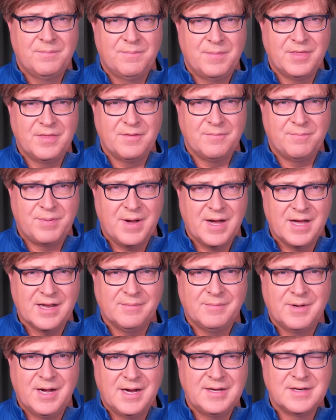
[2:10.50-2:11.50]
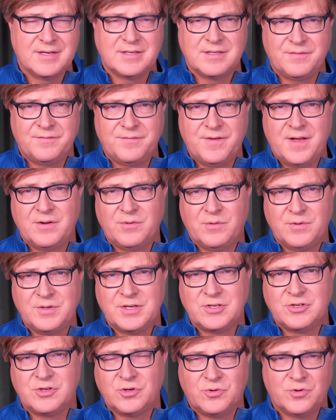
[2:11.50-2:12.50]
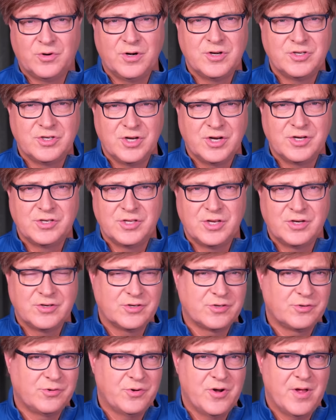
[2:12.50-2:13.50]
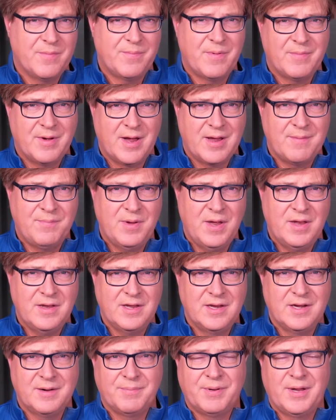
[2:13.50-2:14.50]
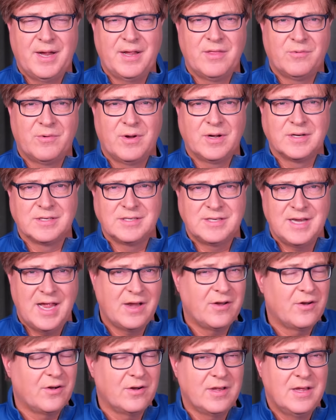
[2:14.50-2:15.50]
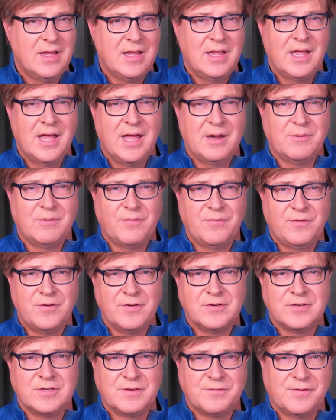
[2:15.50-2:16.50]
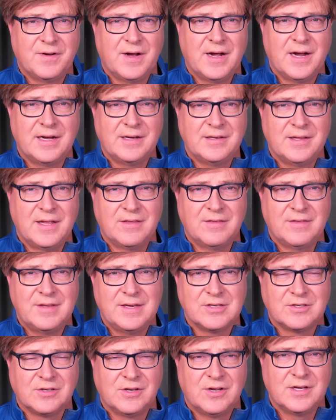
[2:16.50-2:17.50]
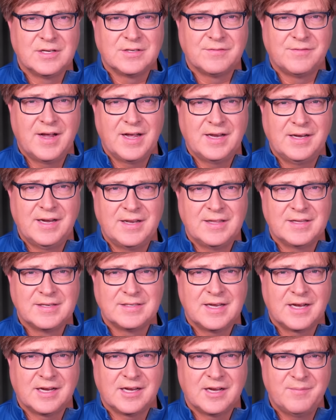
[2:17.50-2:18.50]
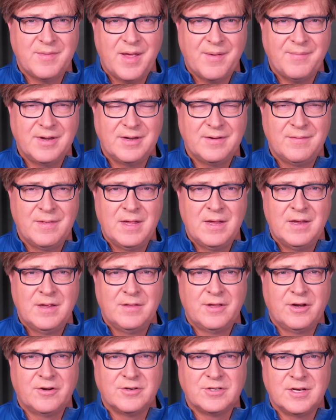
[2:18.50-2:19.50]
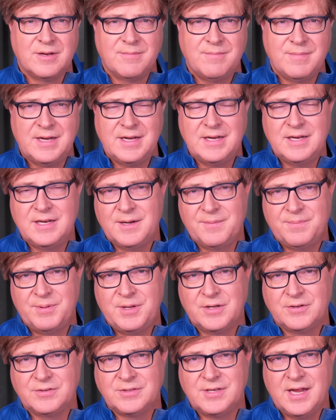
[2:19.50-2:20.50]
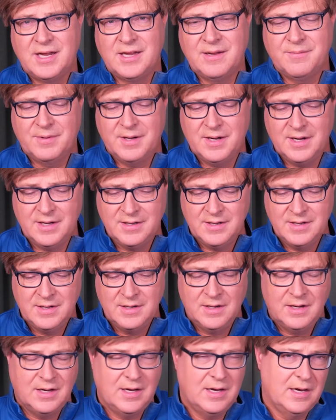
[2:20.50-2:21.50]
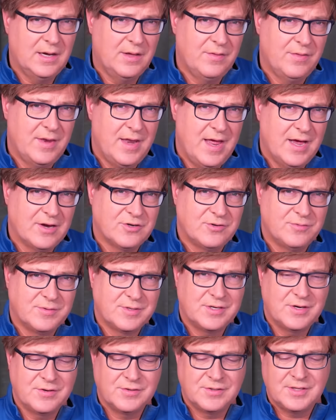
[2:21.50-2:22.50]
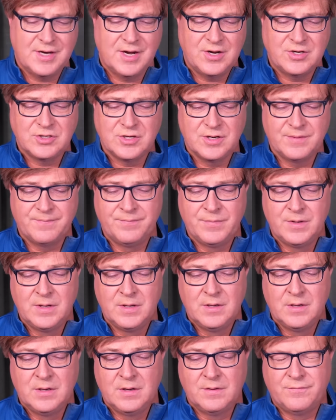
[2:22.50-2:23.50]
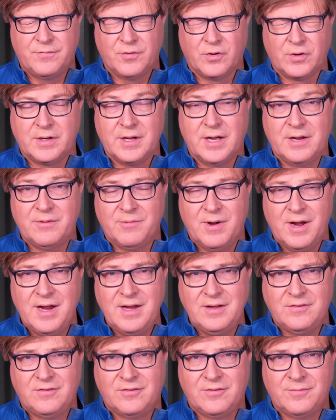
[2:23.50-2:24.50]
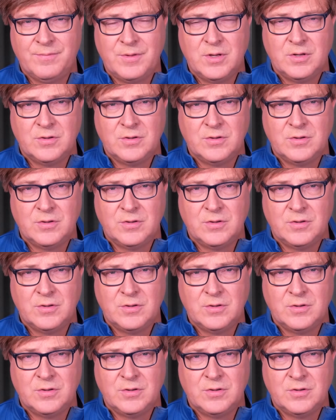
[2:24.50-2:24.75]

but the bottom line is the federal district court judge there screwed up, in my opinion, applied the wrong standard, and refused to find that these laws violated the Second Amendment. There's an immediate appeal taken by uh, the National Association for Gun Rights